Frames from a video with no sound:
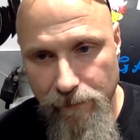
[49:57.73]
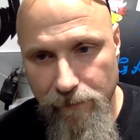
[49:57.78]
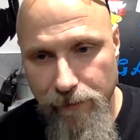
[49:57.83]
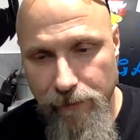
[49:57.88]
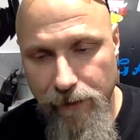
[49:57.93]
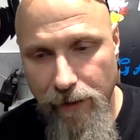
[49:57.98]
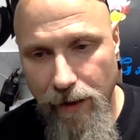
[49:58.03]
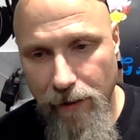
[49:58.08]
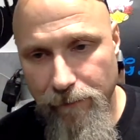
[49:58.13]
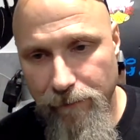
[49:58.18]

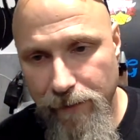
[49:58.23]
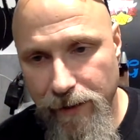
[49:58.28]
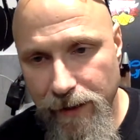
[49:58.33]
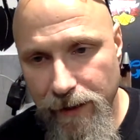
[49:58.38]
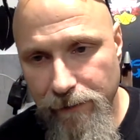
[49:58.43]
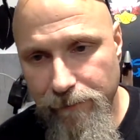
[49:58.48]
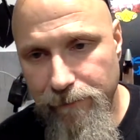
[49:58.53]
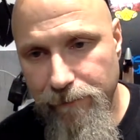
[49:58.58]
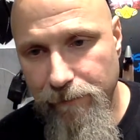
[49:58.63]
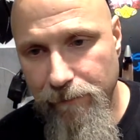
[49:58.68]
Not
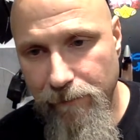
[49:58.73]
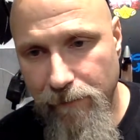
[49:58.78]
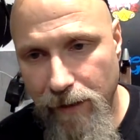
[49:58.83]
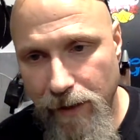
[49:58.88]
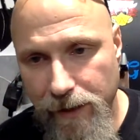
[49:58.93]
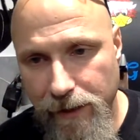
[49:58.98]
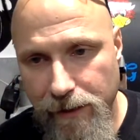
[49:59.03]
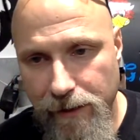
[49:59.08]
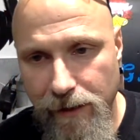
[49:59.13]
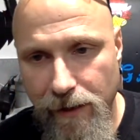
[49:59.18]
me,
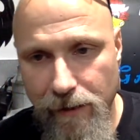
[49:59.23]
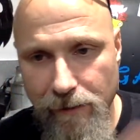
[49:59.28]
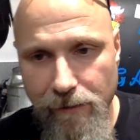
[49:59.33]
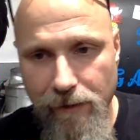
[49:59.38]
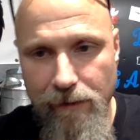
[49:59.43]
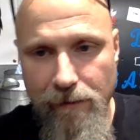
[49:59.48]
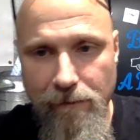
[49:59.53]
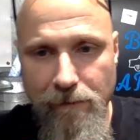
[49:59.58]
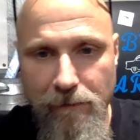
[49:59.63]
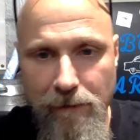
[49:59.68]
Mike.
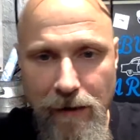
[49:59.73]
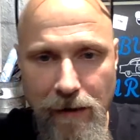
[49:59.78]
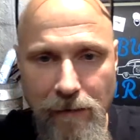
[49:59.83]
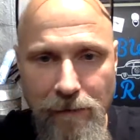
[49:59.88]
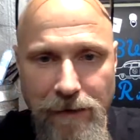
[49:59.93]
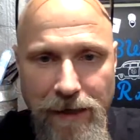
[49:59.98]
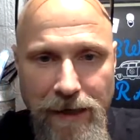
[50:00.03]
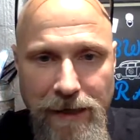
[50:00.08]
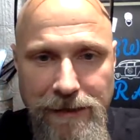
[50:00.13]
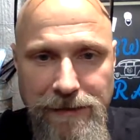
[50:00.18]
I'm
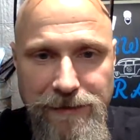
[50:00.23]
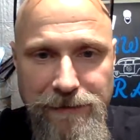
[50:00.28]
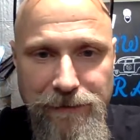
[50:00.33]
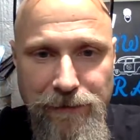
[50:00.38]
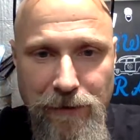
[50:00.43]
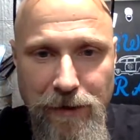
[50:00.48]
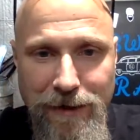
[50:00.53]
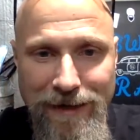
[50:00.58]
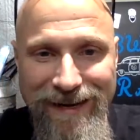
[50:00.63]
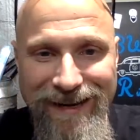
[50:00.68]
hands
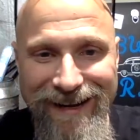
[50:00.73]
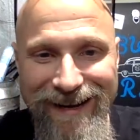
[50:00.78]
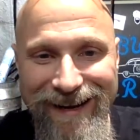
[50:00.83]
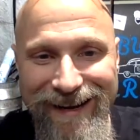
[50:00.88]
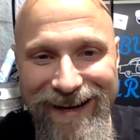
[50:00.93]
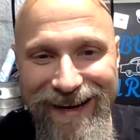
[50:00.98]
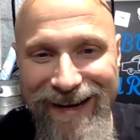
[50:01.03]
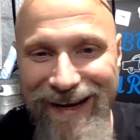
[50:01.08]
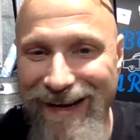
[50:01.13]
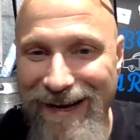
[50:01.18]
free,
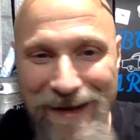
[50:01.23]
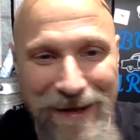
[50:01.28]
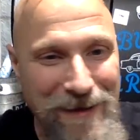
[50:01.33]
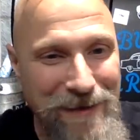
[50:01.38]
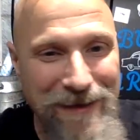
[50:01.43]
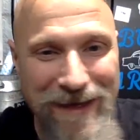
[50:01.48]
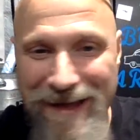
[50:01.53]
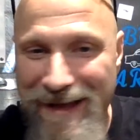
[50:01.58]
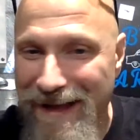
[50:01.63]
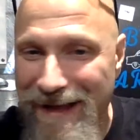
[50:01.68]

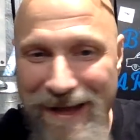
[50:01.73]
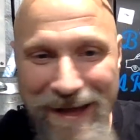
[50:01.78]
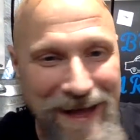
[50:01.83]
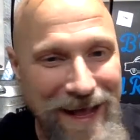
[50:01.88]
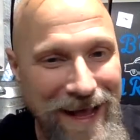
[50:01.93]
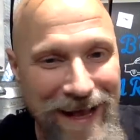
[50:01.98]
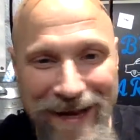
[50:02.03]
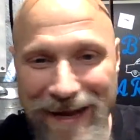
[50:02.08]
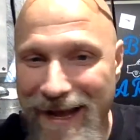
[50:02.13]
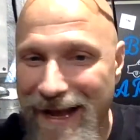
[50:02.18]

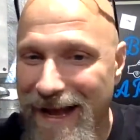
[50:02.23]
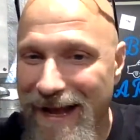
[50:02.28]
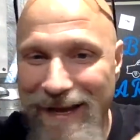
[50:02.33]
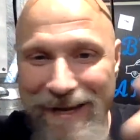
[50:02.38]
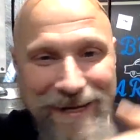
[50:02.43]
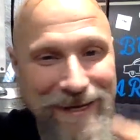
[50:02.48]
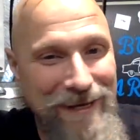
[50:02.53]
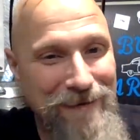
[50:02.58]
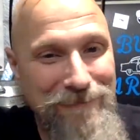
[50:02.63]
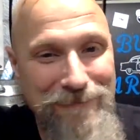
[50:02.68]

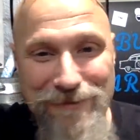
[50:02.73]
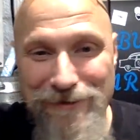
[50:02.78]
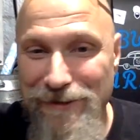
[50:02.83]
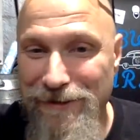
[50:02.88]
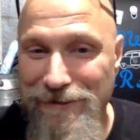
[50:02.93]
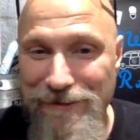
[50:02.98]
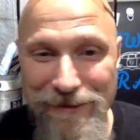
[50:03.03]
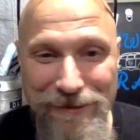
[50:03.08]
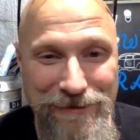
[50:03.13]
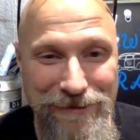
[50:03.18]
and Kim's
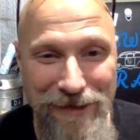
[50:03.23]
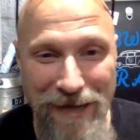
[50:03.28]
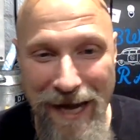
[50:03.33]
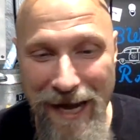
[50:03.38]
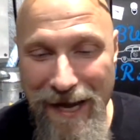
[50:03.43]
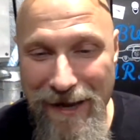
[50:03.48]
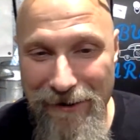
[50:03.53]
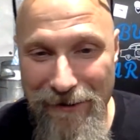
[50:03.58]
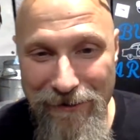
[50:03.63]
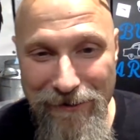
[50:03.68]
just a
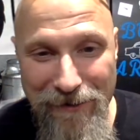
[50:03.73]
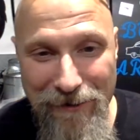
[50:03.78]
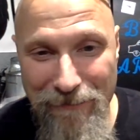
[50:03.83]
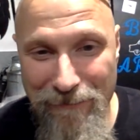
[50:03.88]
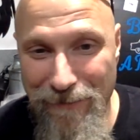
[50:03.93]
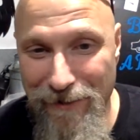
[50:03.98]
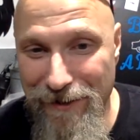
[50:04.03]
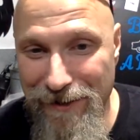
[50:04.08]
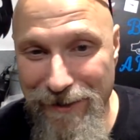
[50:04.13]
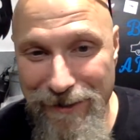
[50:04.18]
chatter.
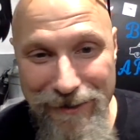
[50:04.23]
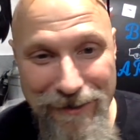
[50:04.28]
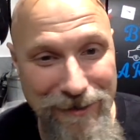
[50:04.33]
Nobody in